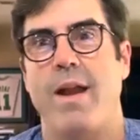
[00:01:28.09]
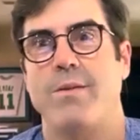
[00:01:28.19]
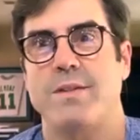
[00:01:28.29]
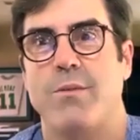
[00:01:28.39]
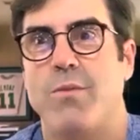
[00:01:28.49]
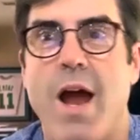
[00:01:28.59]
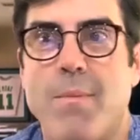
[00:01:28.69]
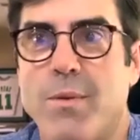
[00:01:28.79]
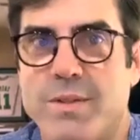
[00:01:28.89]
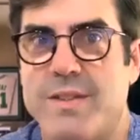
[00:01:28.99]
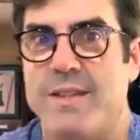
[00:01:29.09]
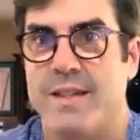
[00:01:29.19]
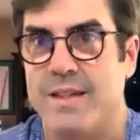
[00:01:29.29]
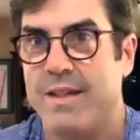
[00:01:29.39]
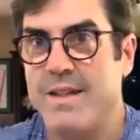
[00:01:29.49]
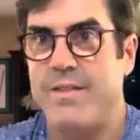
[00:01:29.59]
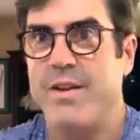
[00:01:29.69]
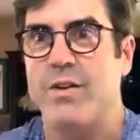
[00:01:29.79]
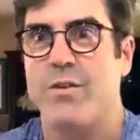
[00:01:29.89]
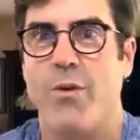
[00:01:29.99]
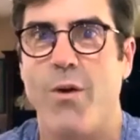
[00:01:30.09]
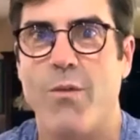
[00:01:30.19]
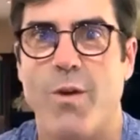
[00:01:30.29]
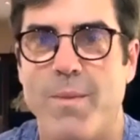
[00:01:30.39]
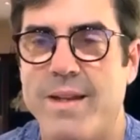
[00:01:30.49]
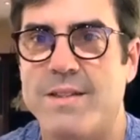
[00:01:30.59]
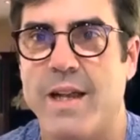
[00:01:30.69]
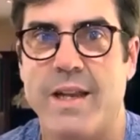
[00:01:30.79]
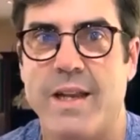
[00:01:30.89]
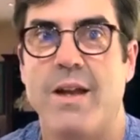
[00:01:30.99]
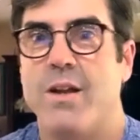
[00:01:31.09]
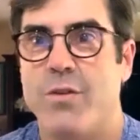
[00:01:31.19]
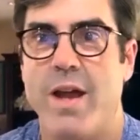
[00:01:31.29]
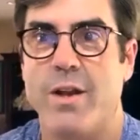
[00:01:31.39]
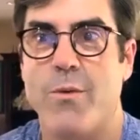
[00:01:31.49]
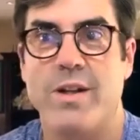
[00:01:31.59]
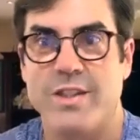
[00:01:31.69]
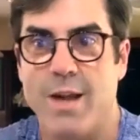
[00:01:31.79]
I was like, Robbie was in the control room and he's like trying to question.